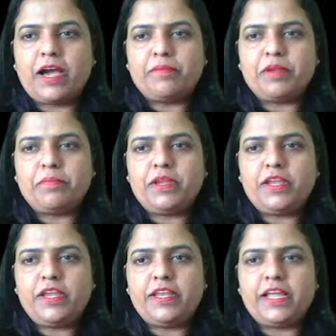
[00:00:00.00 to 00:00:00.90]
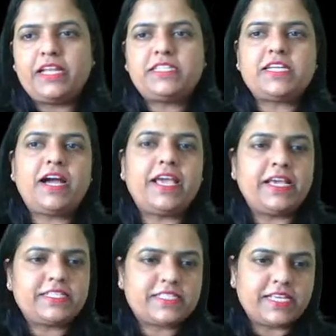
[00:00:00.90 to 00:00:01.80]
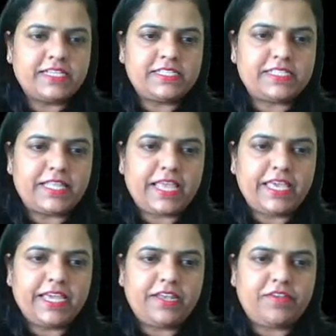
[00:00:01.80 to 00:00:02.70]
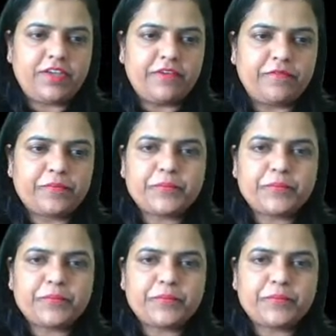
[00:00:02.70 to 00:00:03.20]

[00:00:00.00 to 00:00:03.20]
I'm repeating, delta S is negative.